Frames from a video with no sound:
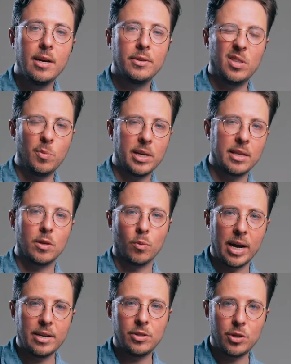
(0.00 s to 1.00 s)
so that we get the
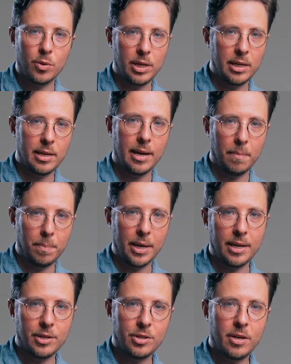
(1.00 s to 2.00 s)
right tuning and
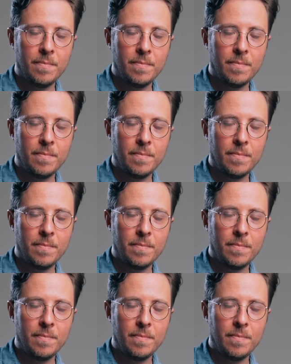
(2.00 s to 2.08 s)
pitch.